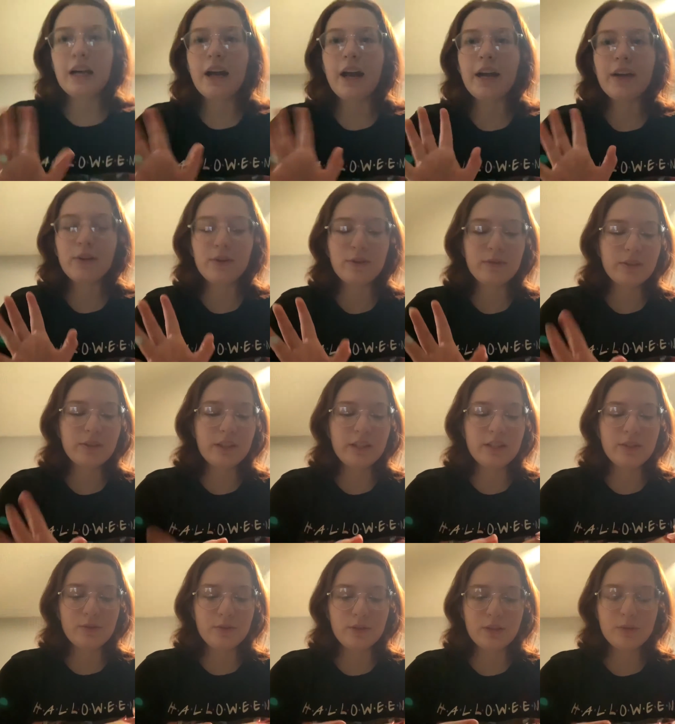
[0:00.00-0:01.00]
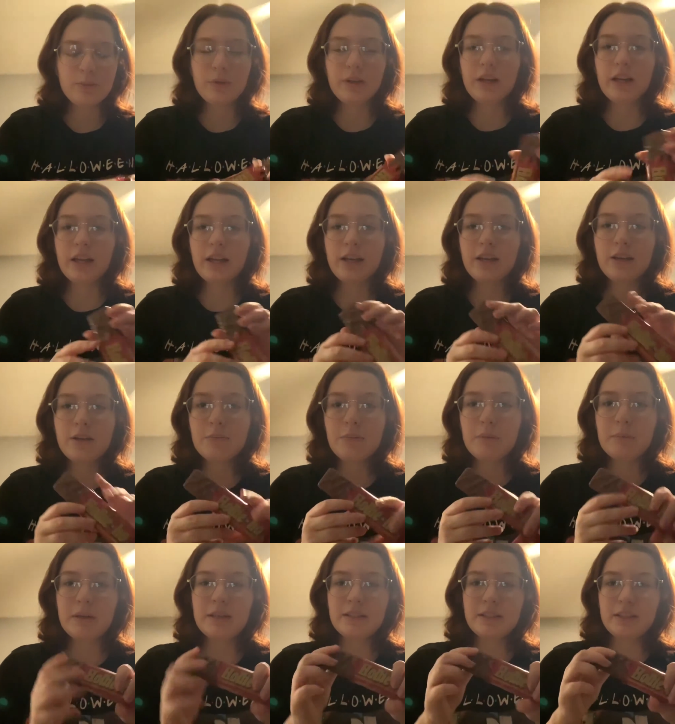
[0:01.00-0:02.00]
I couldn't really do this one-handed, but
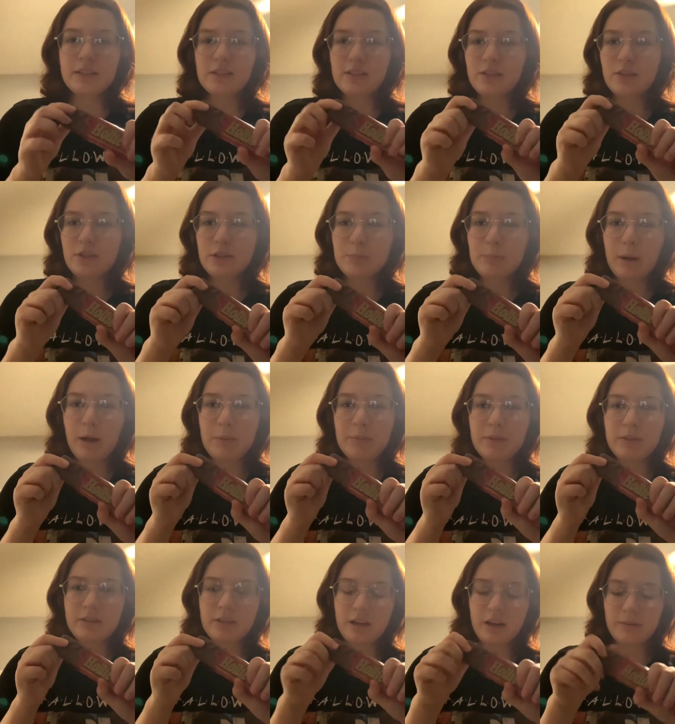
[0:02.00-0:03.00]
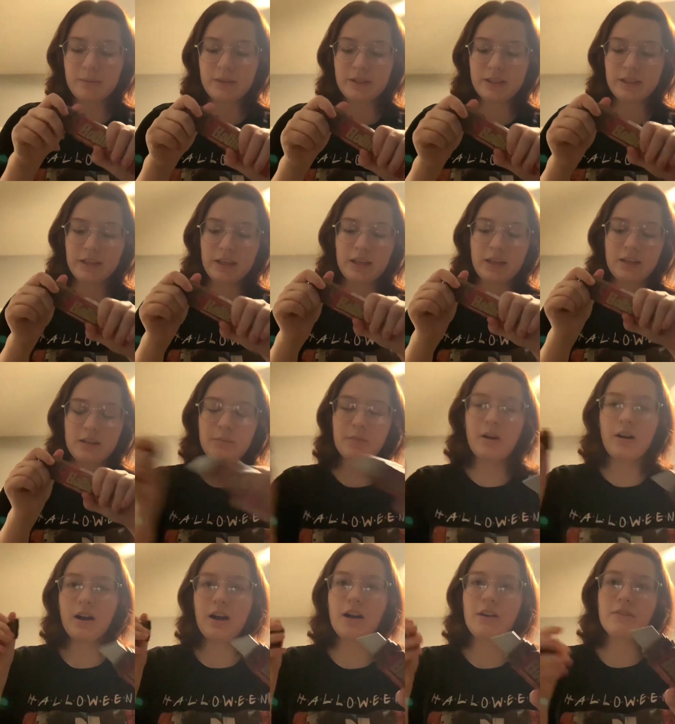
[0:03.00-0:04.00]
basically you just pop the top of the candy
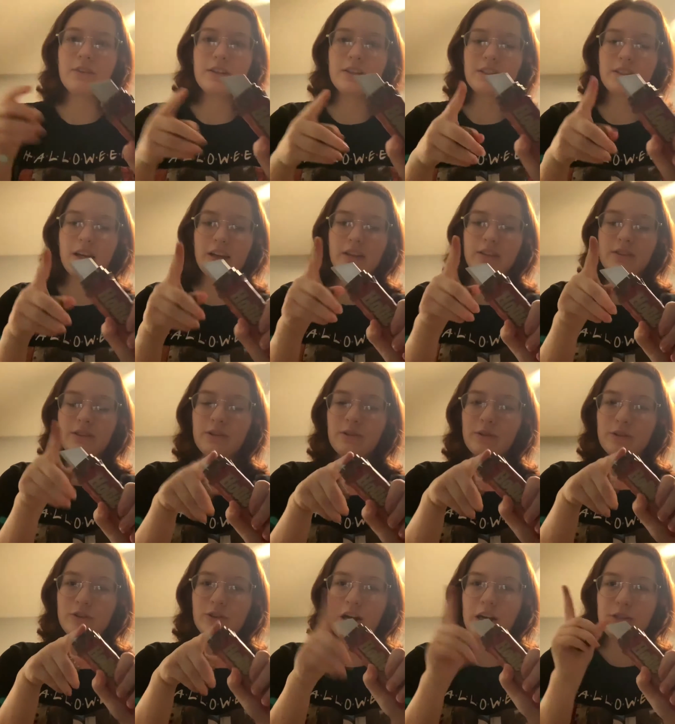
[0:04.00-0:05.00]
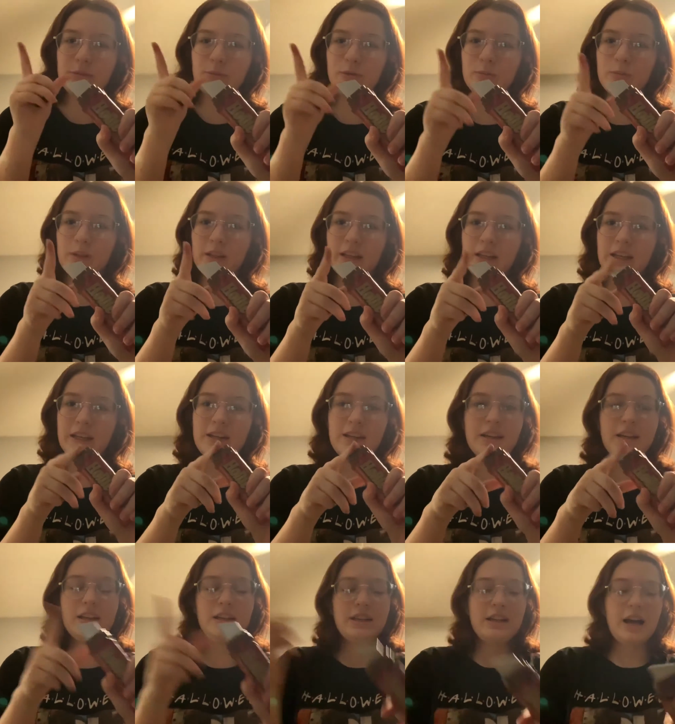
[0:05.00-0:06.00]
bar off and it's got a little retractable blade.
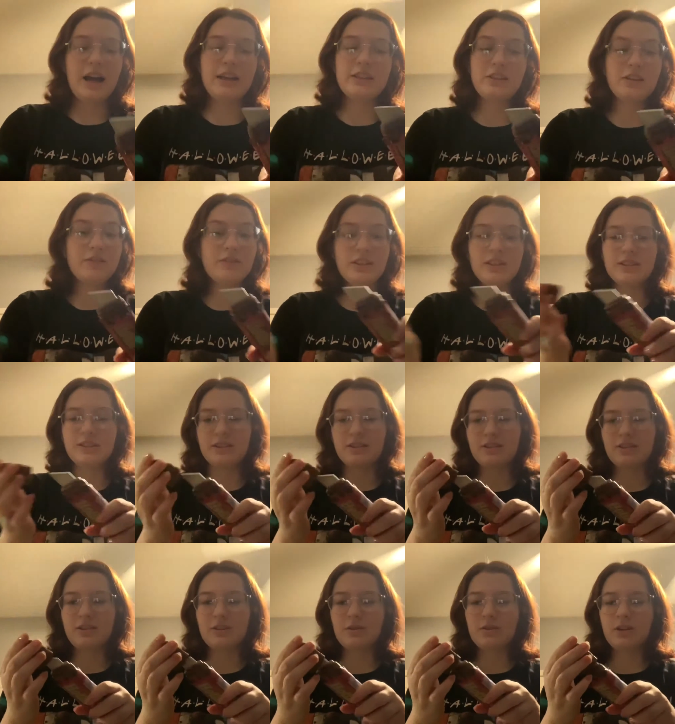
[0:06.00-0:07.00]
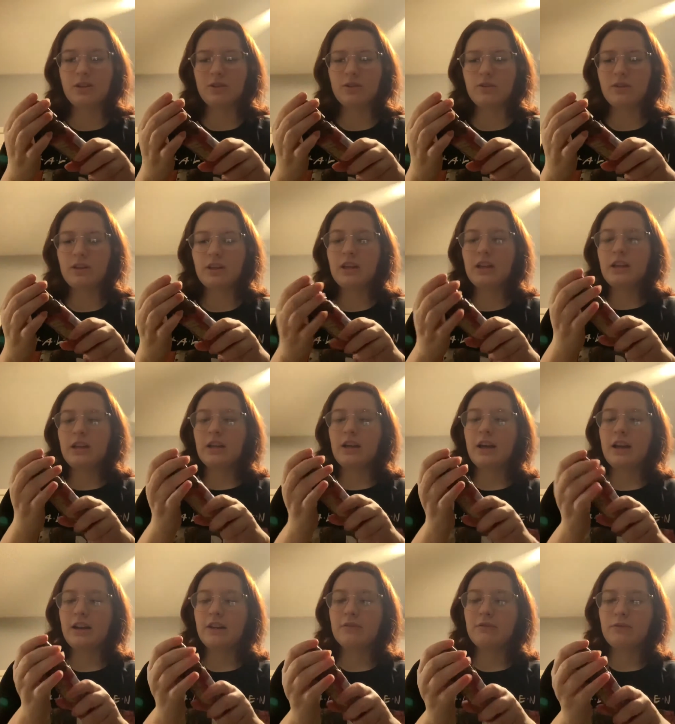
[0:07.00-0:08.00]
I love this, it's so cute.
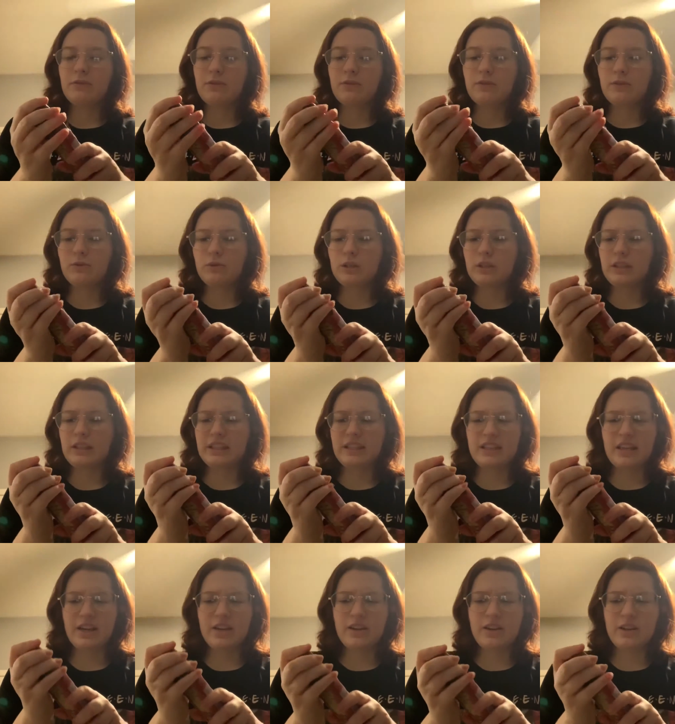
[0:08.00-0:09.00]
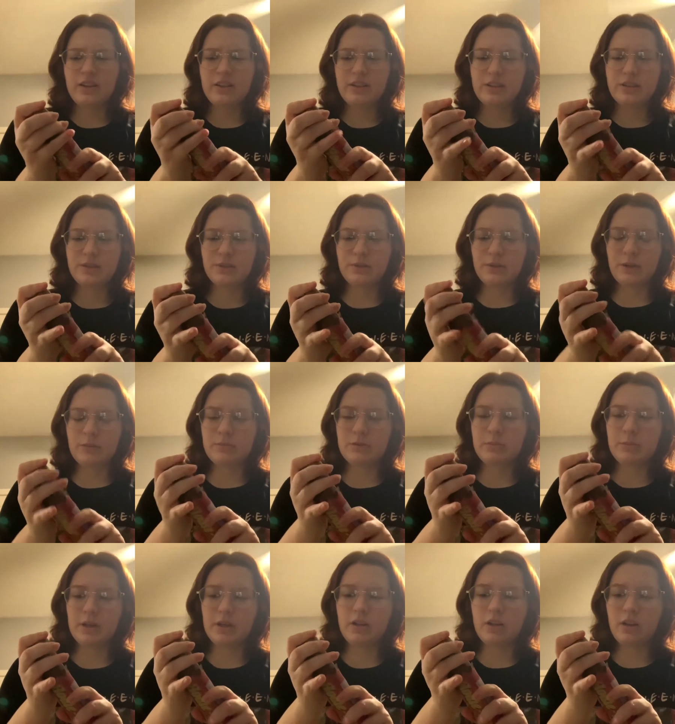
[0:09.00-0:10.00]
Got it for like $10 from
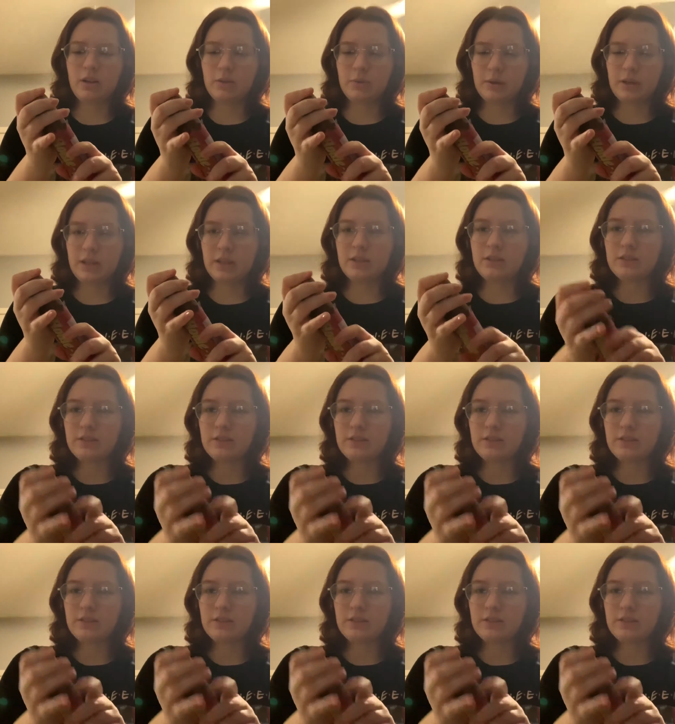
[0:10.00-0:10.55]
Spirit Halloween.